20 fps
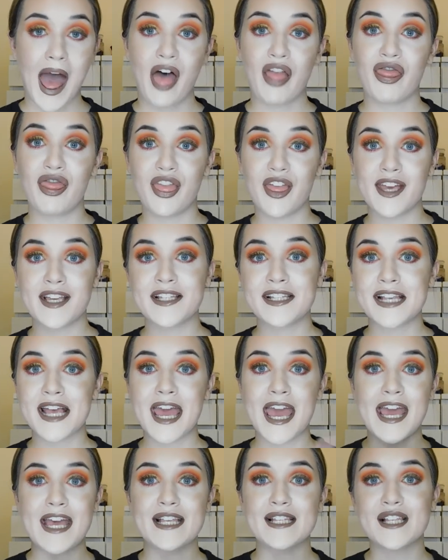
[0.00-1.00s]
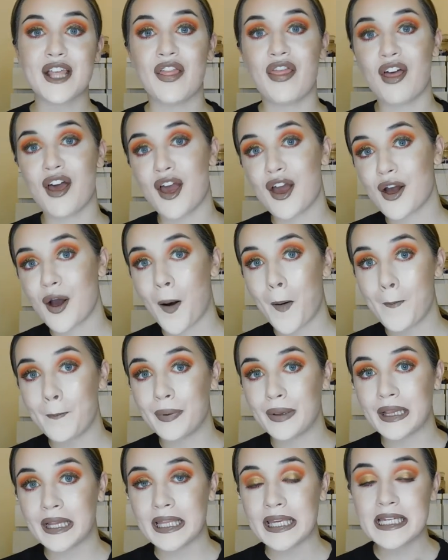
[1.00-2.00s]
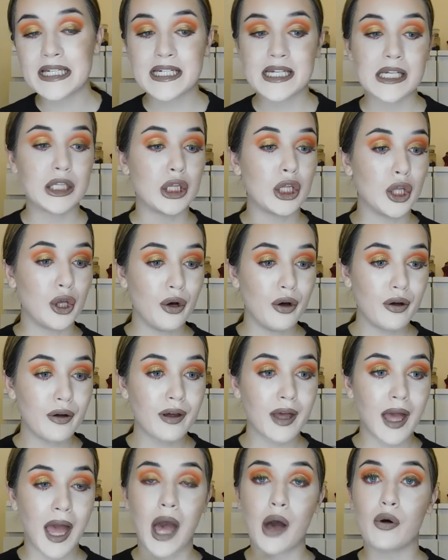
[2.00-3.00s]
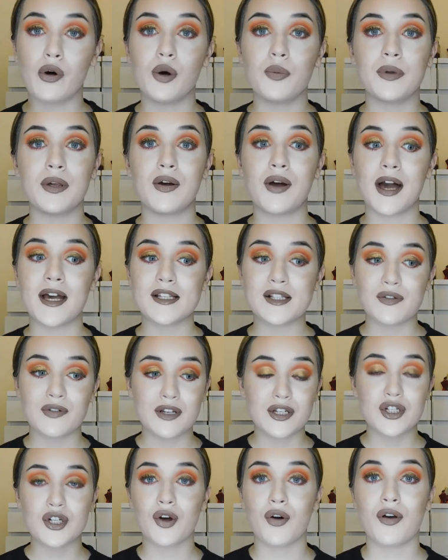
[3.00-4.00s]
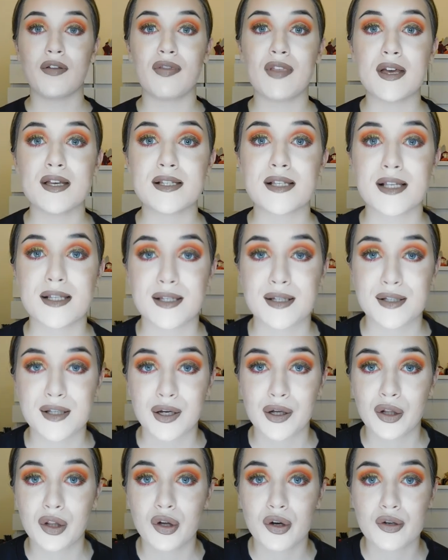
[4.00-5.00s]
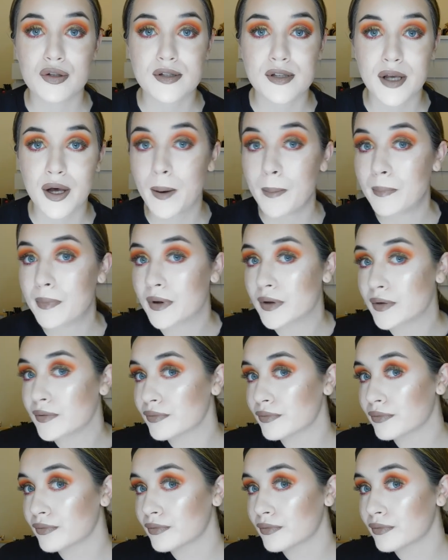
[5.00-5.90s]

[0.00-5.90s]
And this is the completed look. I hope you guys have enjoyed this. This is a close-up.